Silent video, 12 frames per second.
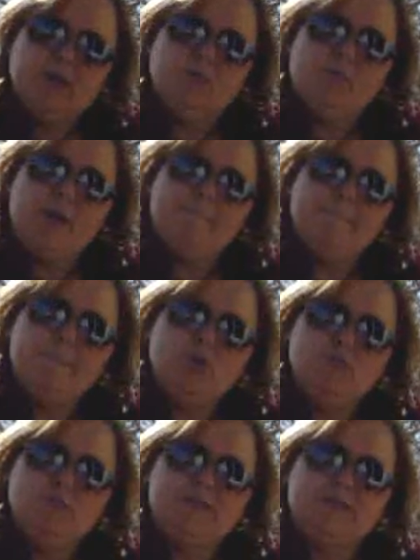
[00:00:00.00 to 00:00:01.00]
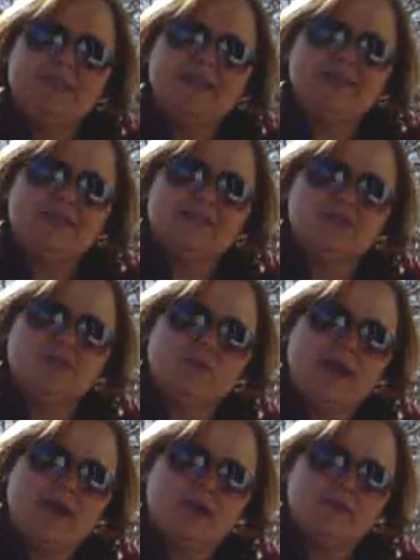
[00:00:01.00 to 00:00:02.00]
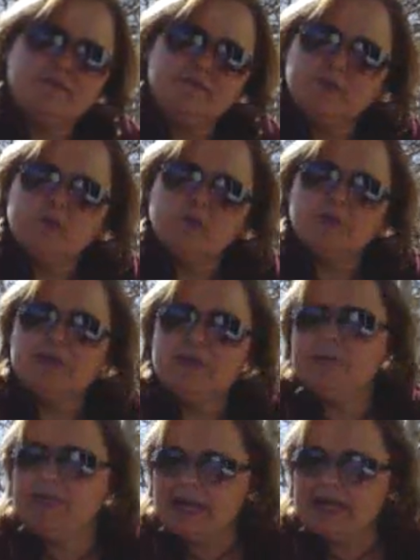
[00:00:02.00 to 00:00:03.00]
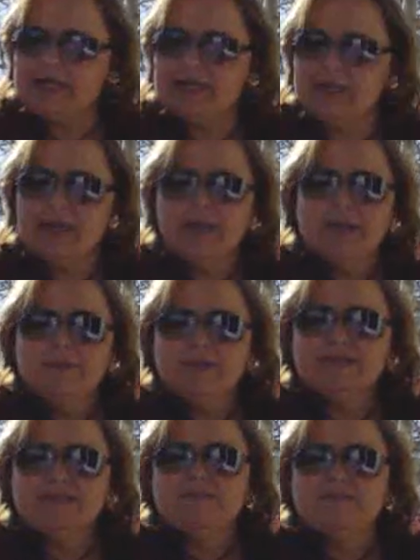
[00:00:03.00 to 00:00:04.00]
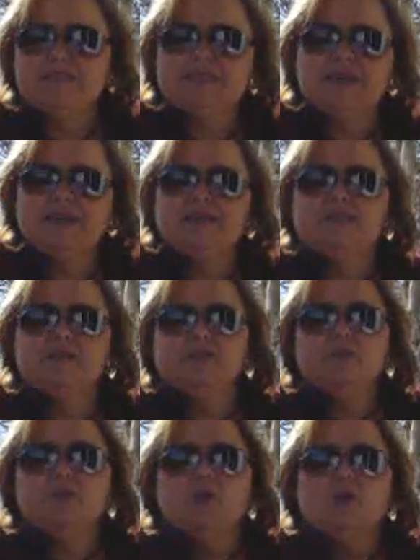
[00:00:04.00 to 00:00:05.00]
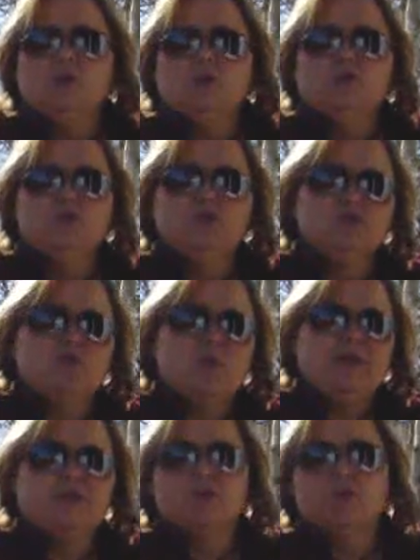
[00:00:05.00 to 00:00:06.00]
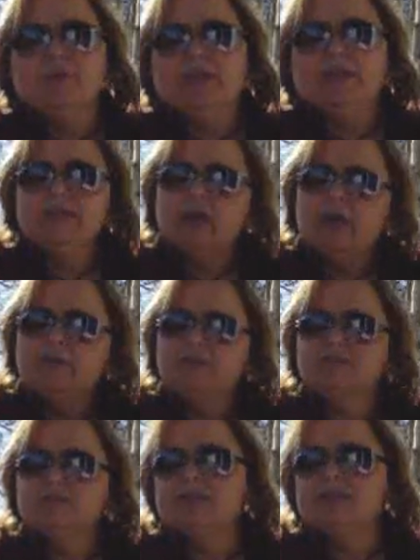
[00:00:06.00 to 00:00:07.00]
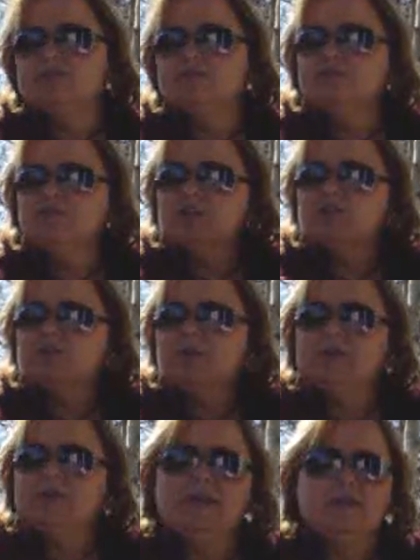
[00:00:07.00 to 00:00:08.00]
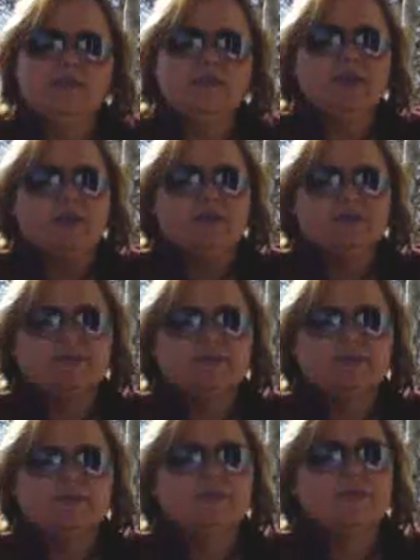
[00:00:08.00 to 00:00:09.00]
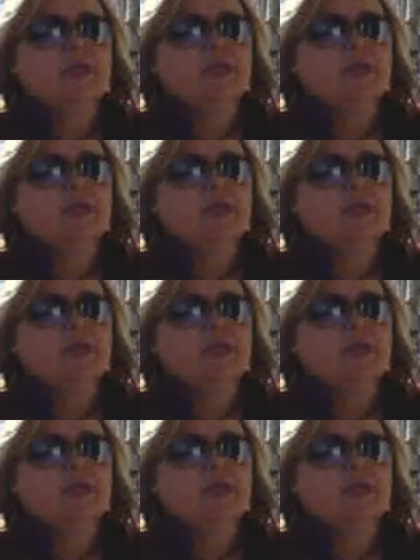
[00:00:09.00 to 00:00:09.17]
I want boobs that doesn't drag on the floor when I'm 90 because I've decided to lose weight so many times and I just fluctuate like this.